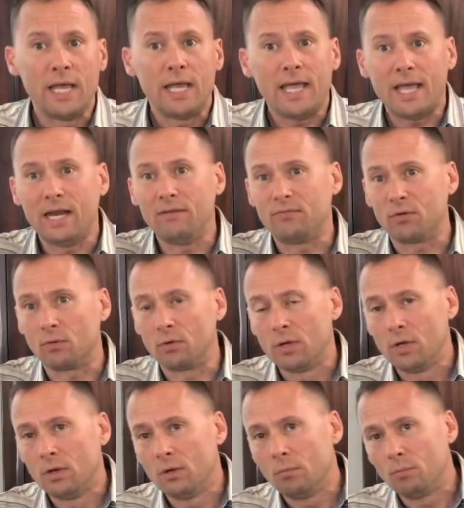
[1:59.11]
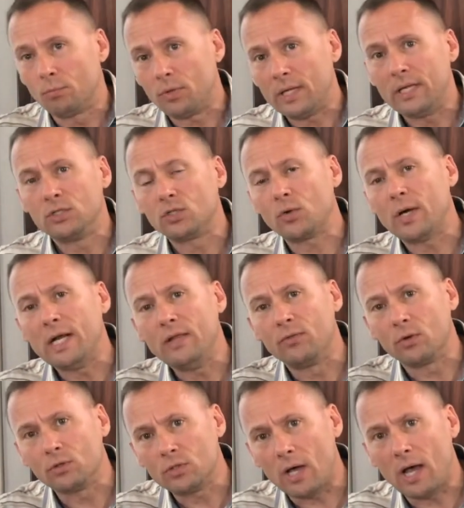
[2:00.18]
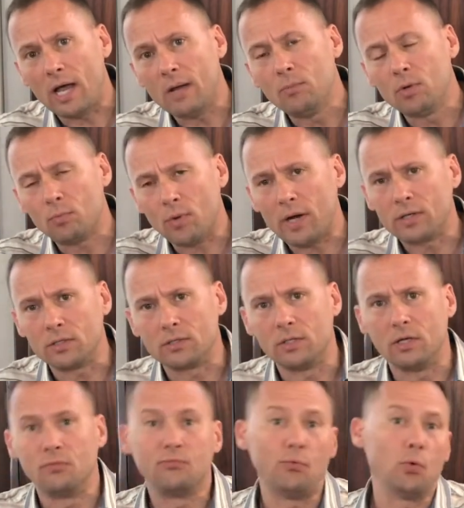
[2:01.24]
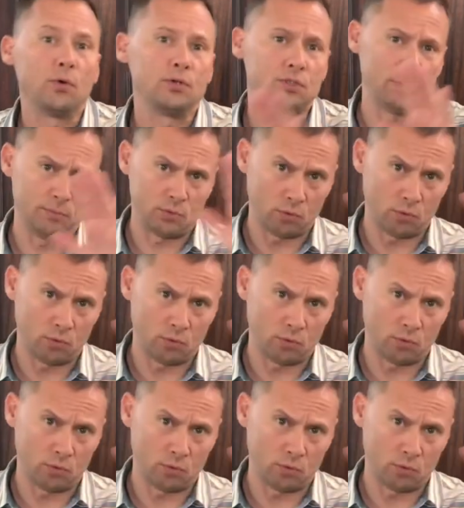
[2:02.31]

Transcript: And if they're trading their time with practicing for some sort